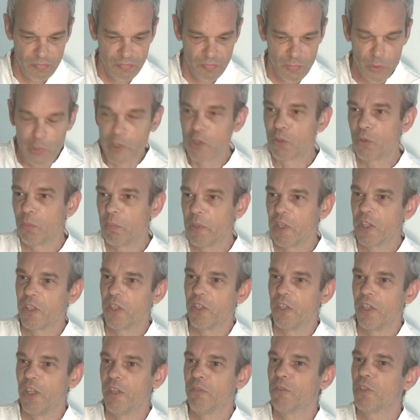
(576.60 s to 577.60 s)
You want to make
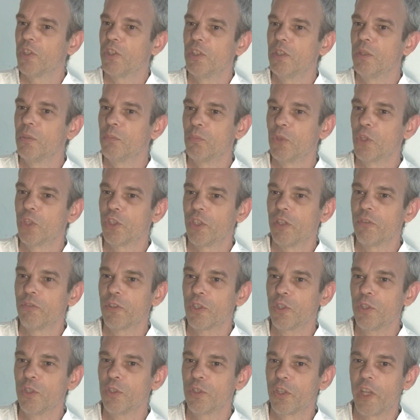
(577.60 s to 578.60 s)
it even a little more
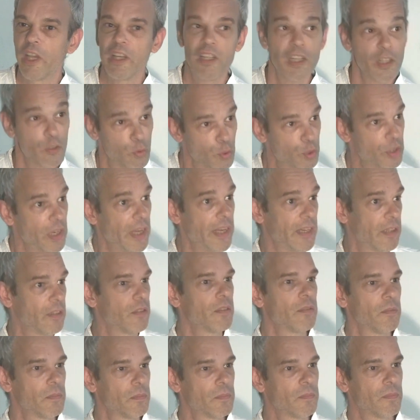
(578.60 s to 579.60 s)
difficult, get into
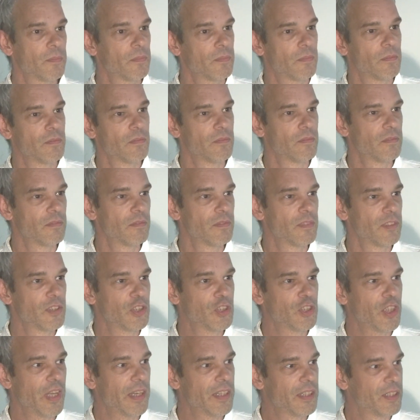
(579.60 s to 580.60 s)
debt.
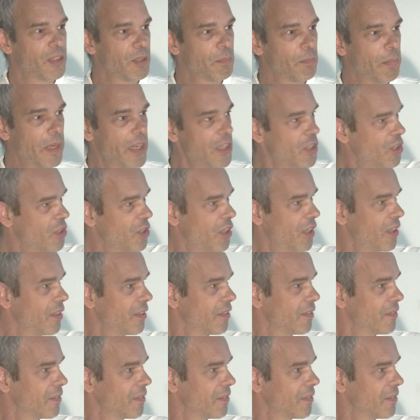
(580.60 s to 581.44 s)
It's the best thing.